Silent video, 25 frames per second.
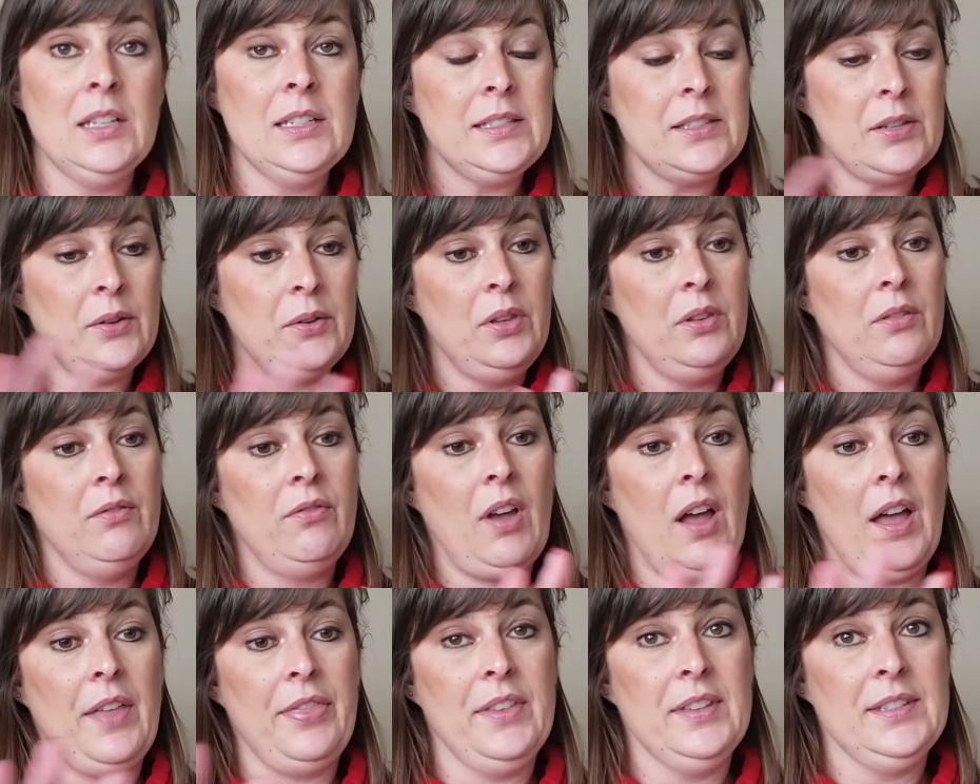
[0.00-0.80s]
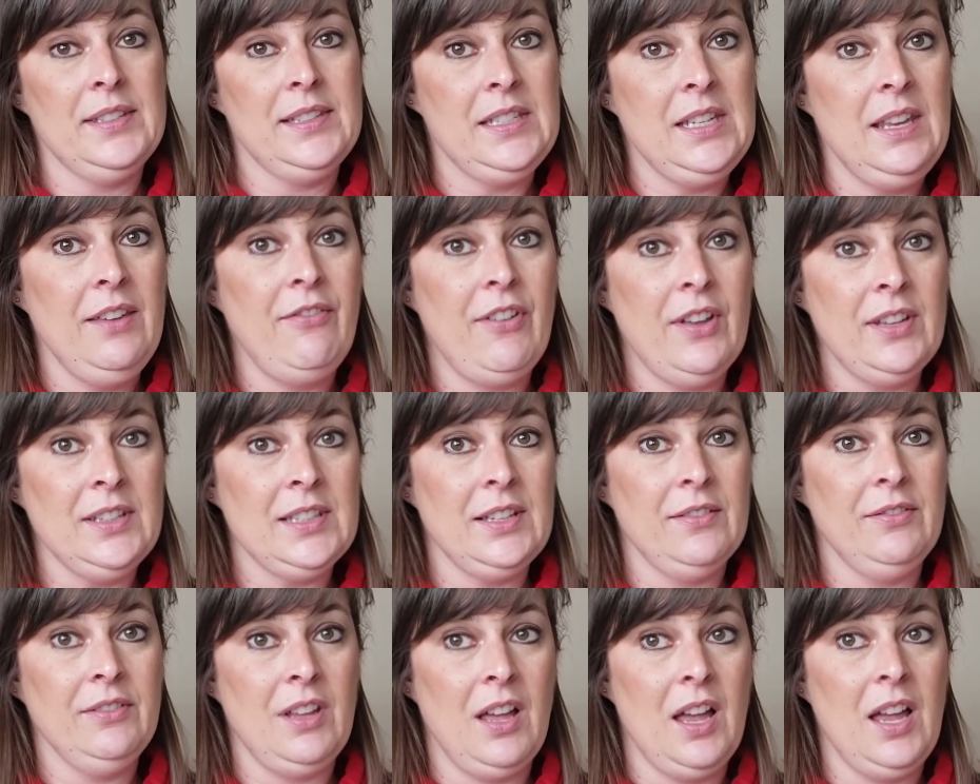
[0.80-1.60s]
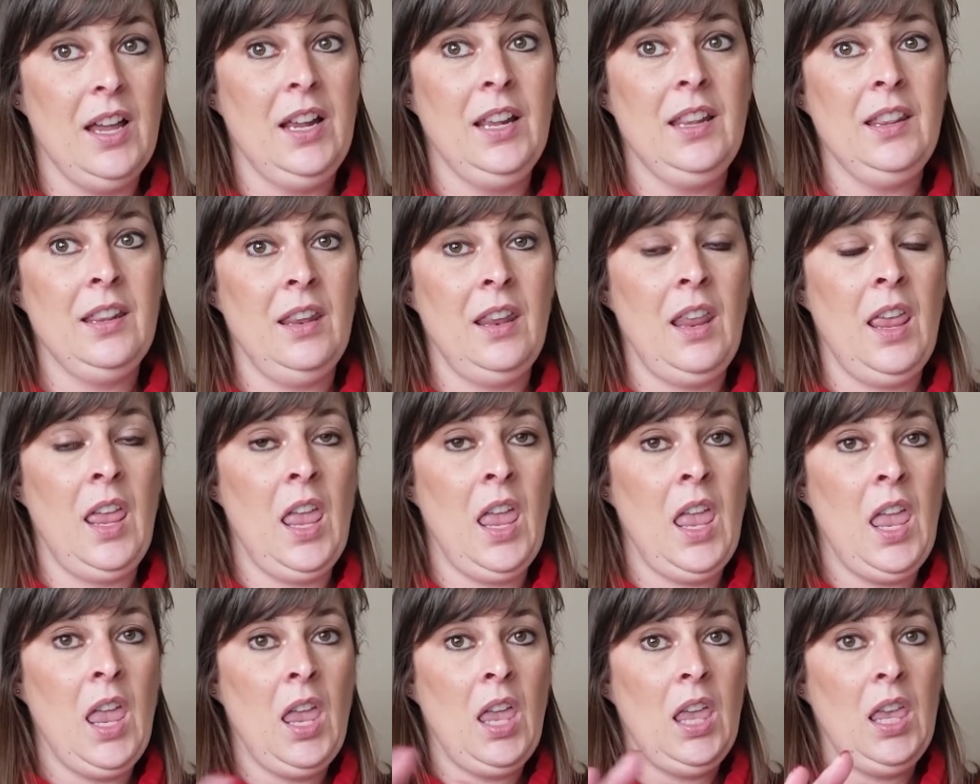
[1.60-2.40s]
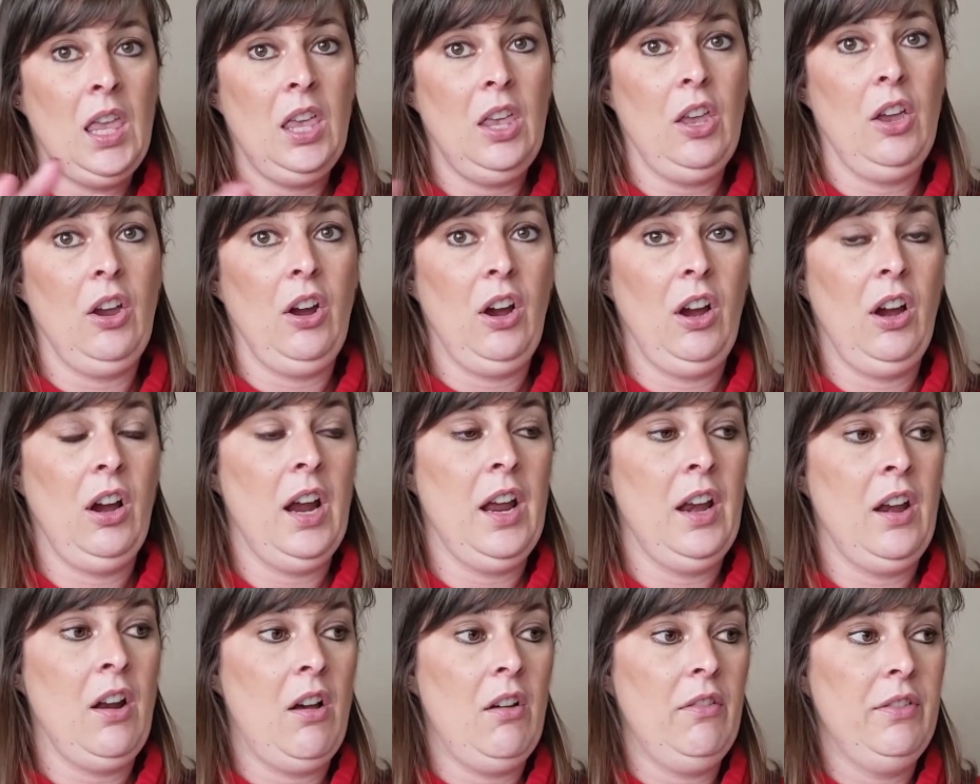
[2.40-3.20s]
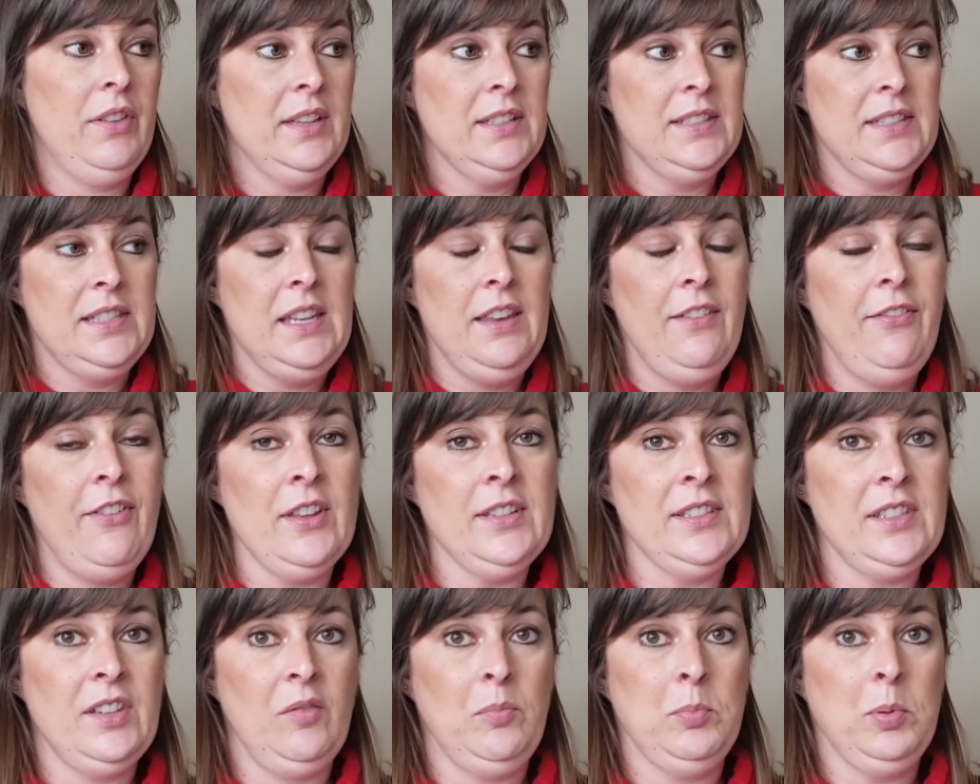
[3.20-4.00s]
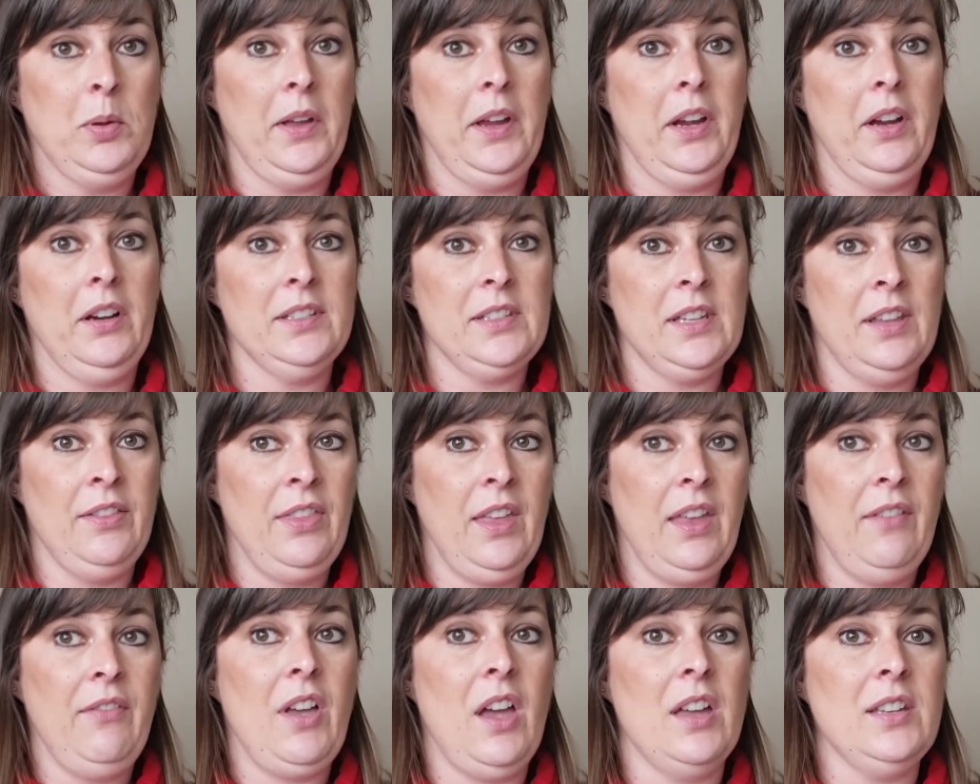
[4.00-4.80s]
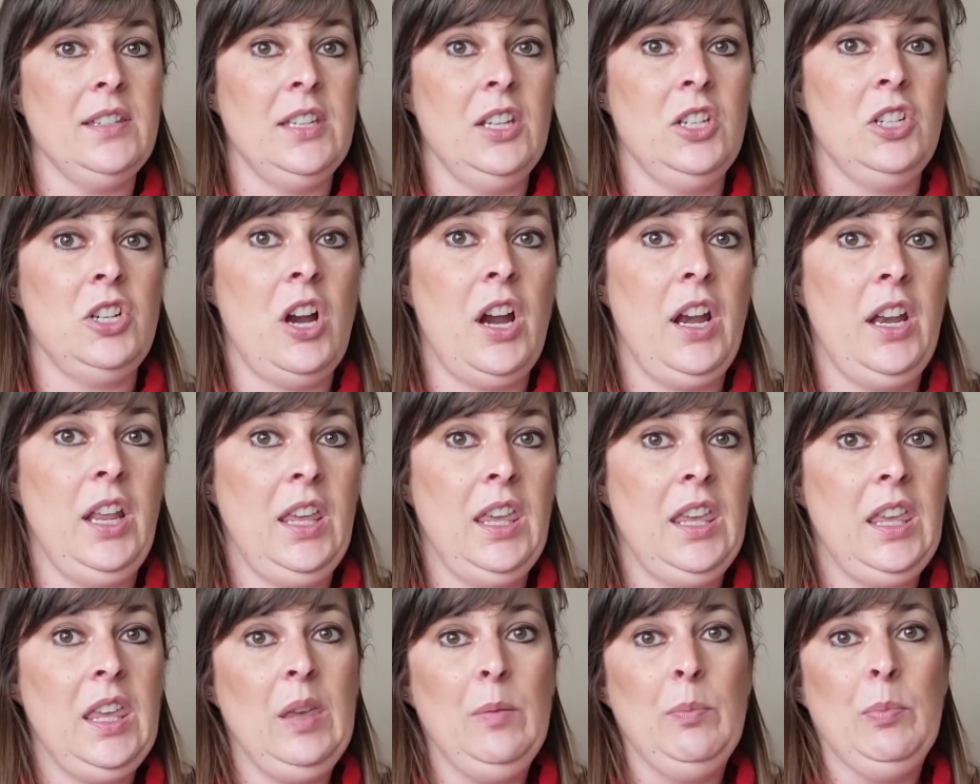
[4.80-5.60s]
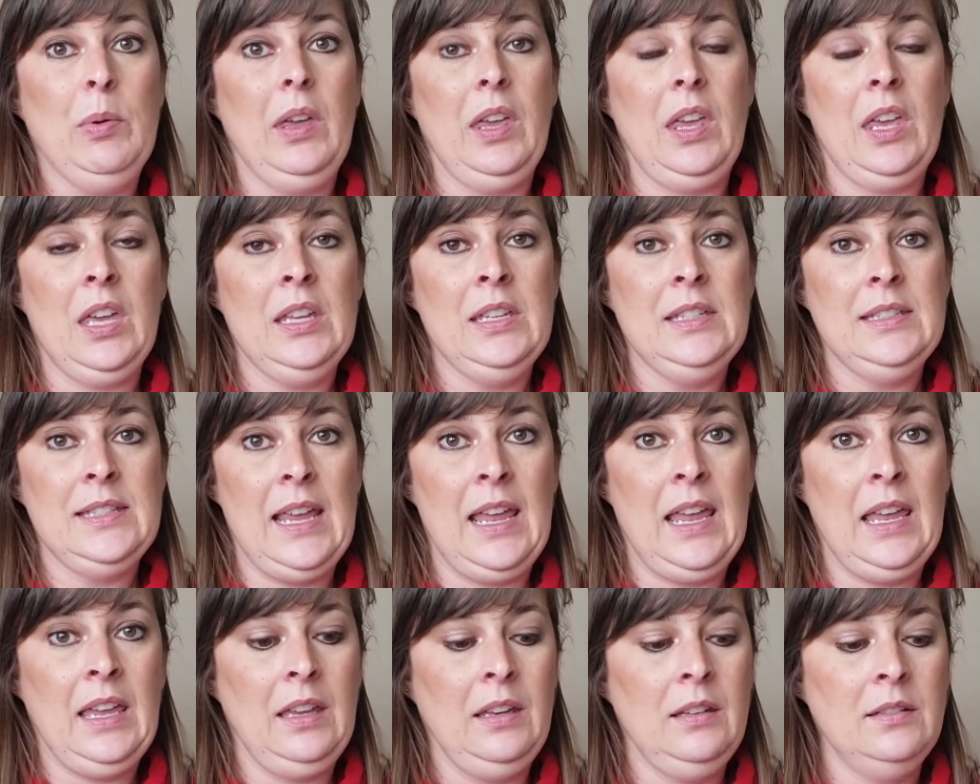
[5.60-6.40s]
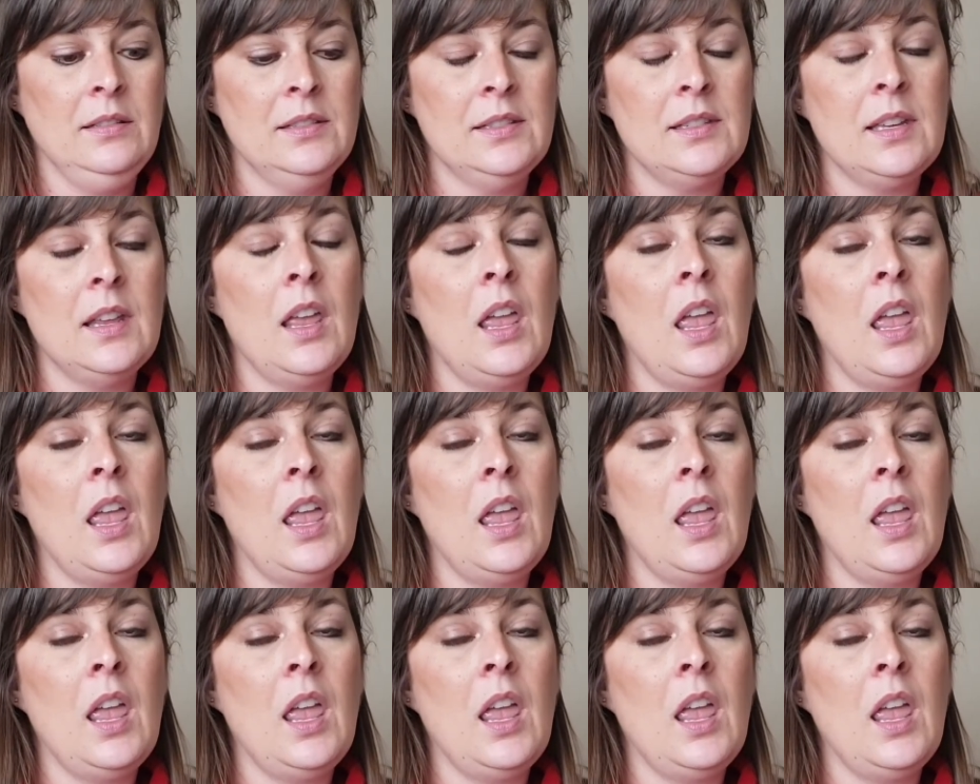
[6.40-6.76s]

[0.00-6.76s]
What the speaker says: So you've got this defensive line here and all these defensive players, and they've got to try to keep it contained,